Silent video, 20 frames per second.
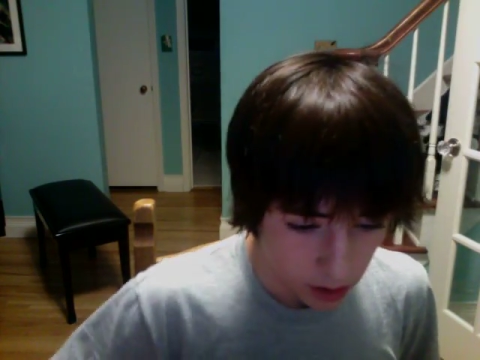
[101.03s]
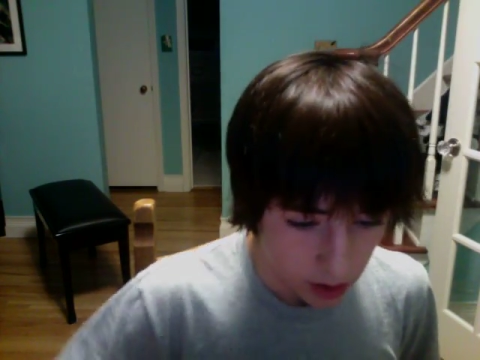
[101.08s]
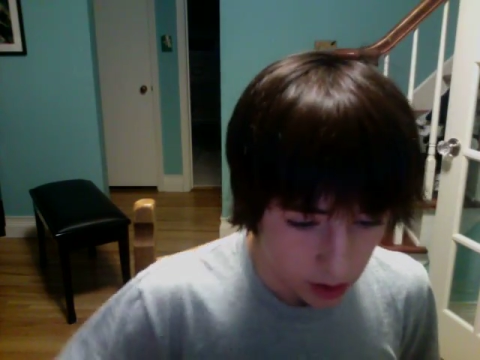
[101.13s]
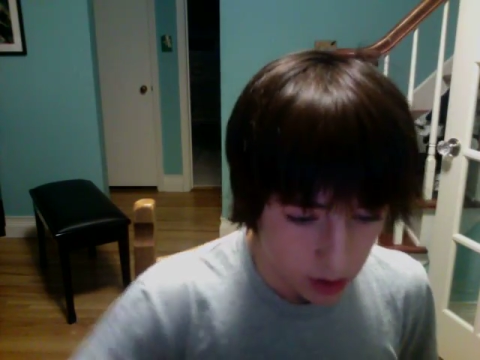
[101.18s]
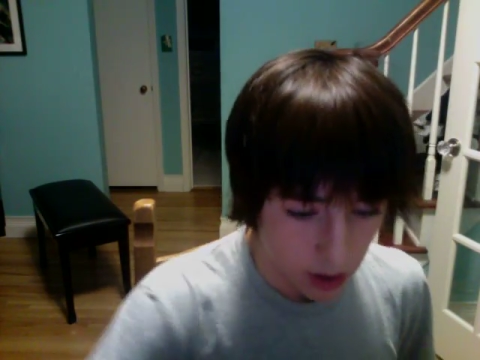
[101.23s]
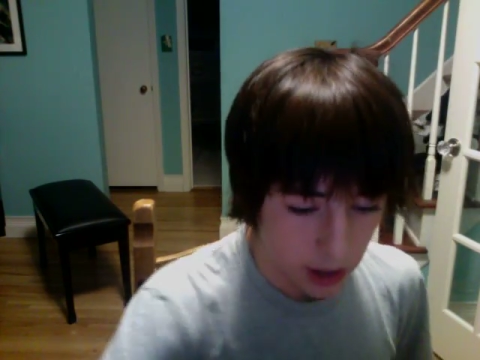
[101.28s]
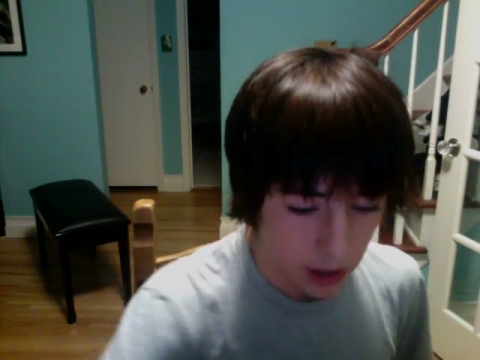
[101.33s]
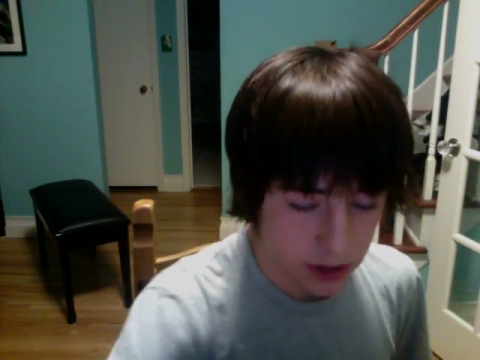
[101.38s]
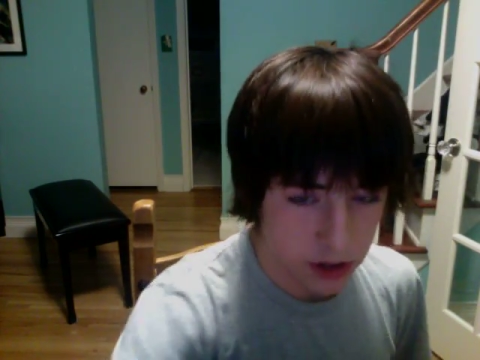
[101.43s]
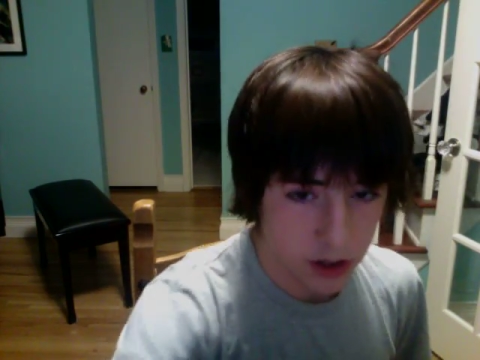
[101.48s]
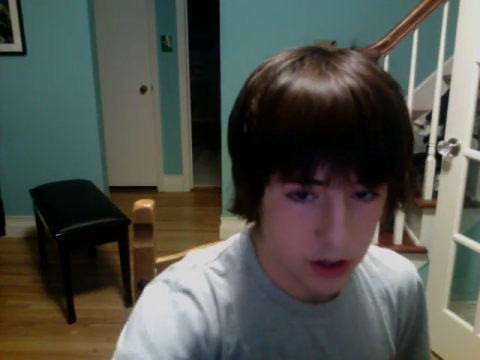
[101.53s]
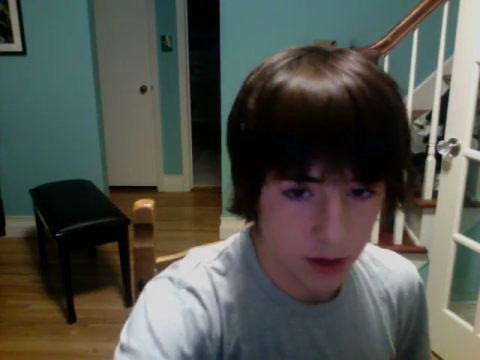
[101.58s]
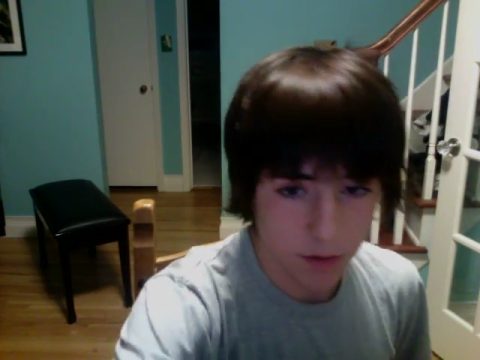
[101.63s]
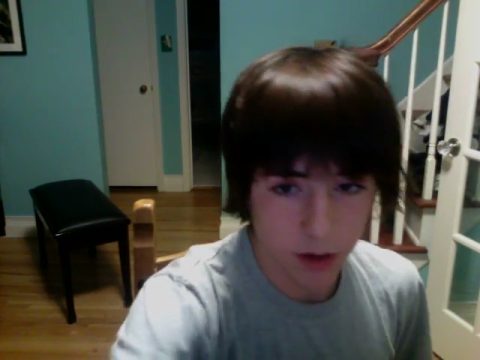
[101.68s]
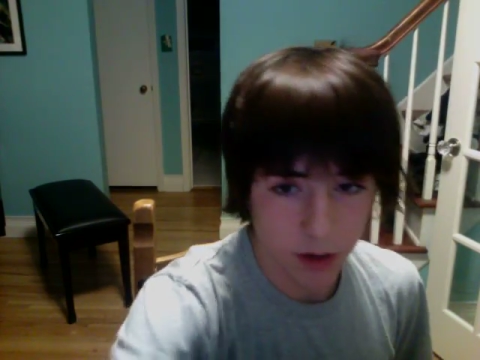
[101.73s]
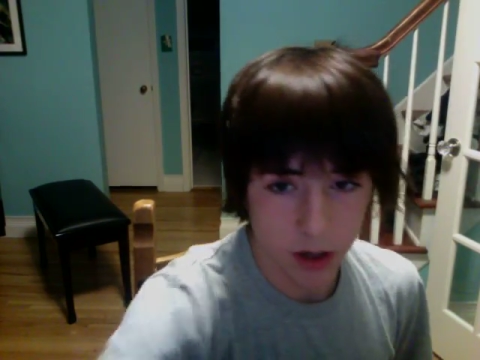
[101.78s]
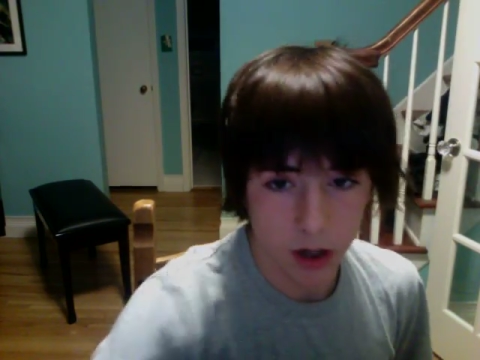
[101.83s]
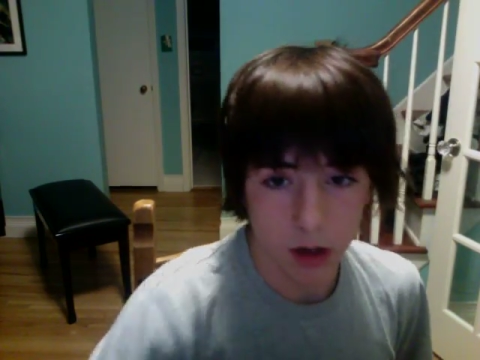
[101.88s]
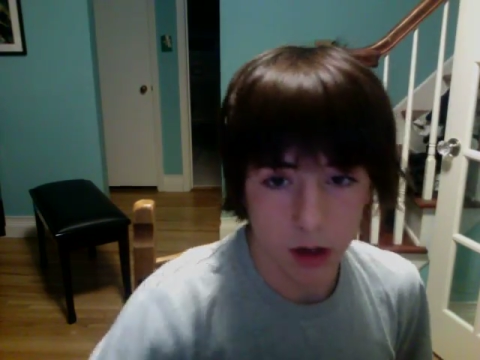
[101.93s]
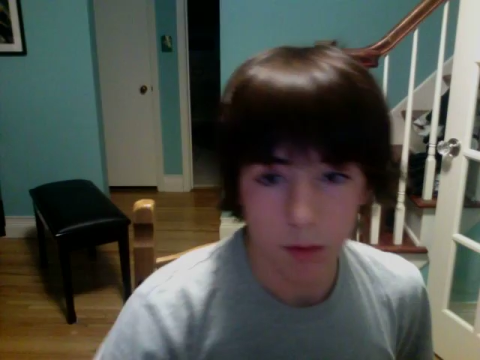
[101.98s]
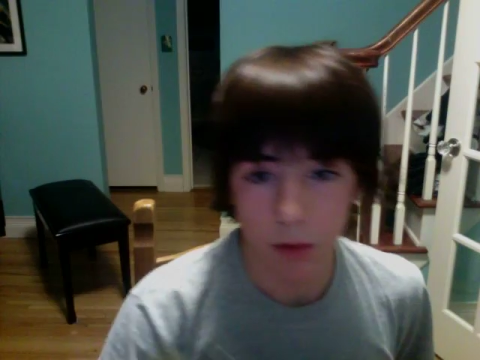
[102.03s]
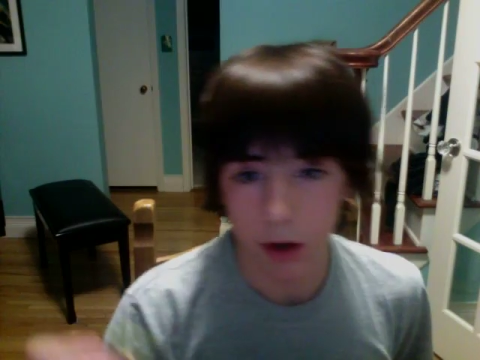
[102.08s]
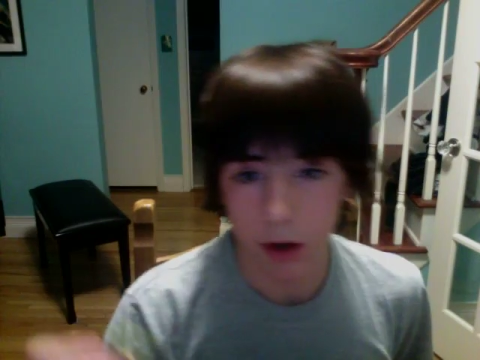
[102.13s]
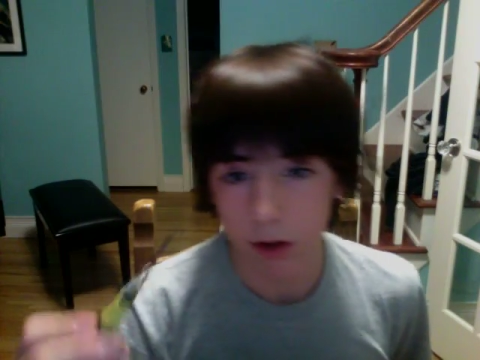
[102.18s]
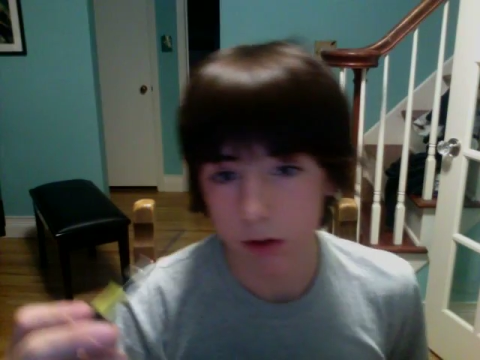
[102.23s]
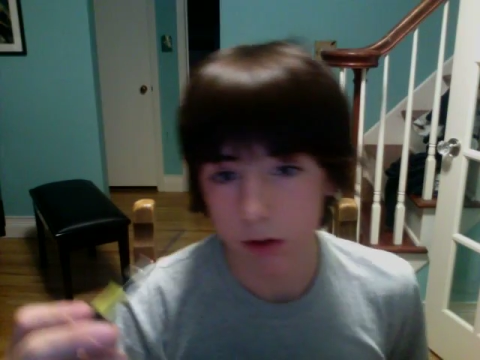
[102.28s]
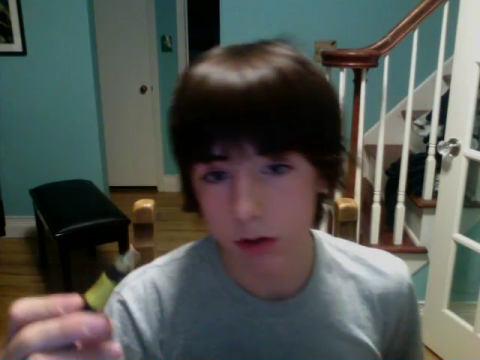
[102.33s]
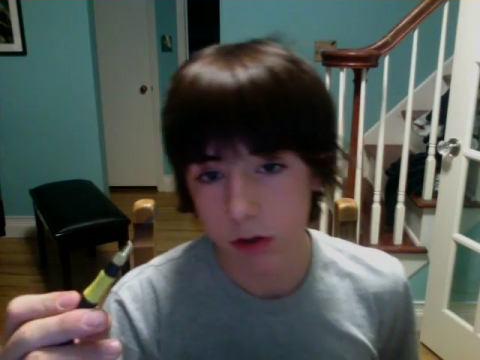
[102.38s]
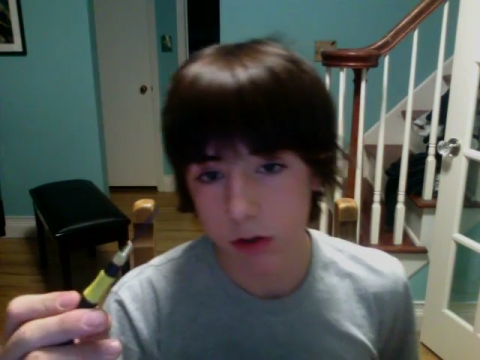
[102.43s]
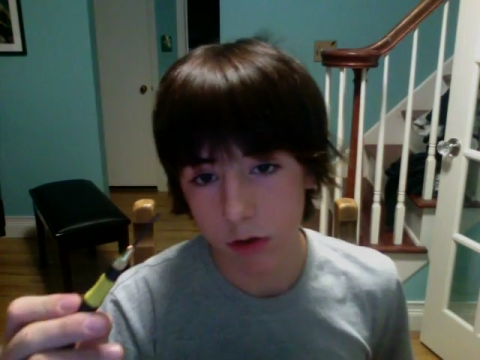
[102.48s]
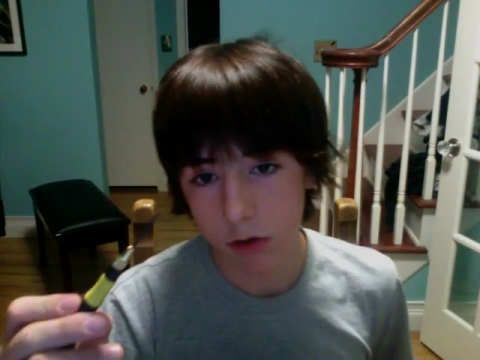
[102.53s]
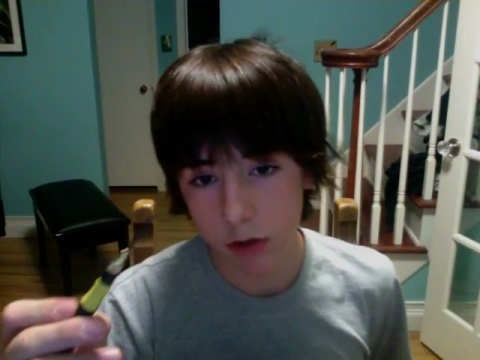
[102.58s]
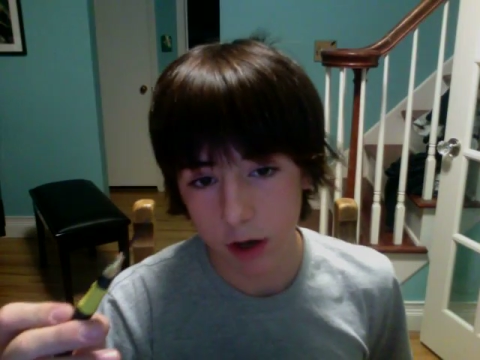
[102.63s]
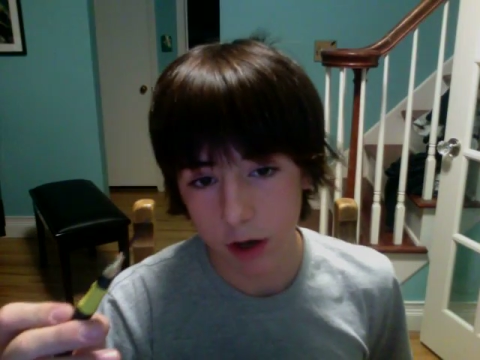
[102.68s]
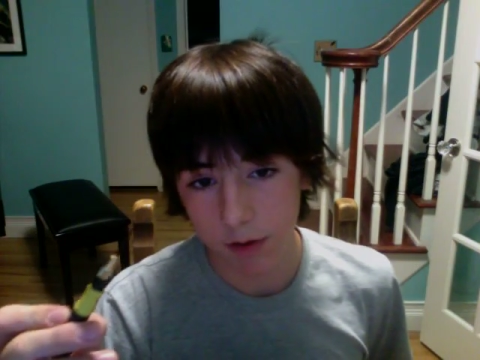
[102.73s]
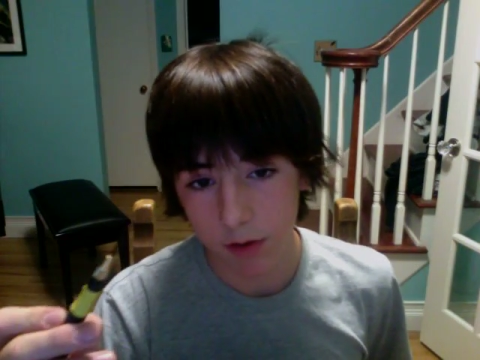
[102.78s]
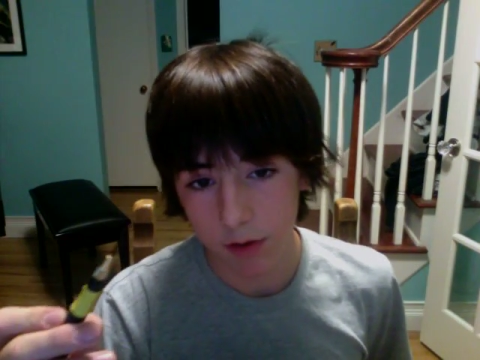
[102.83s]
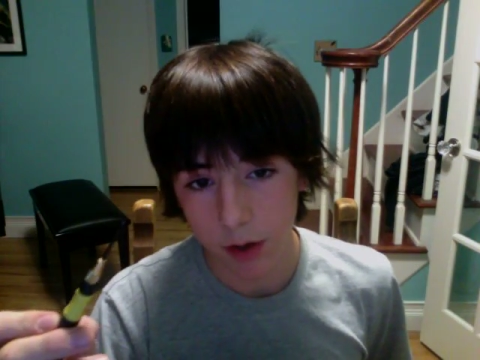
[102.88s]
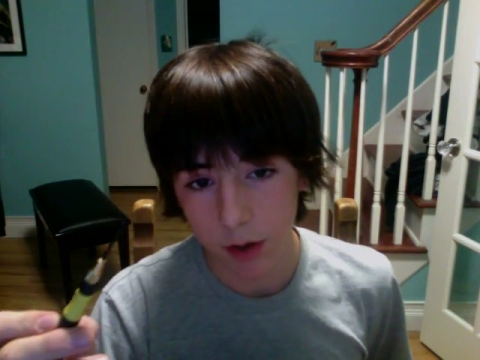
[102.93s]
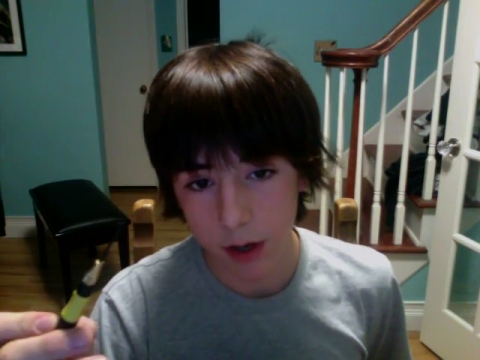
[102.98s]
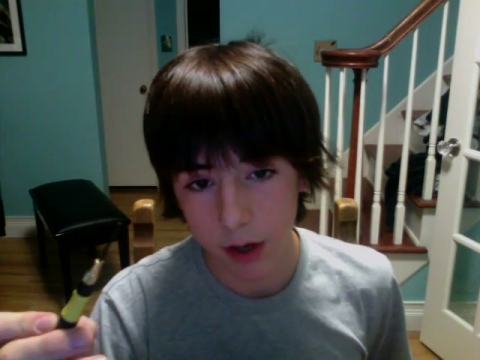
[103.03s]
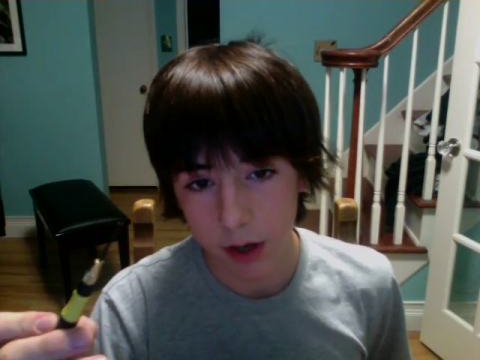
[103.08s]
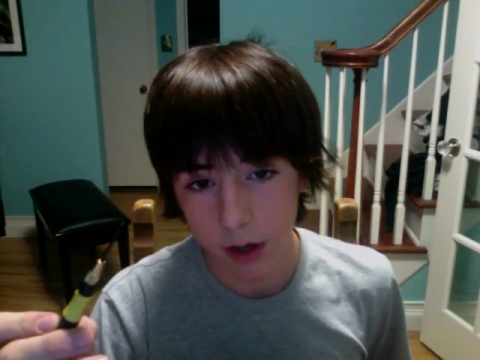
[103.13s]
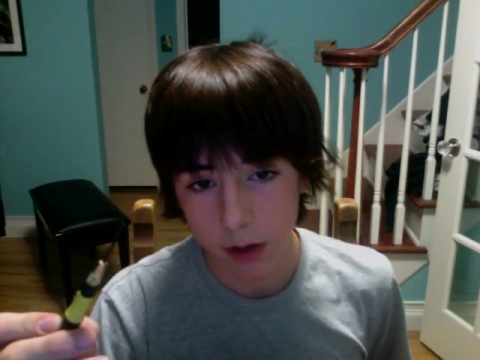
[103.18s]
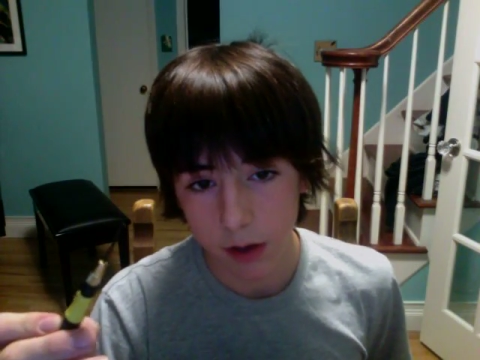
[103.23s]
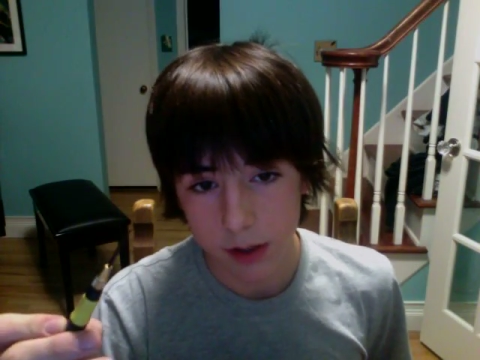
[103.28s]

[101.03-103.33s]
I just have like a micro screwdriver right here.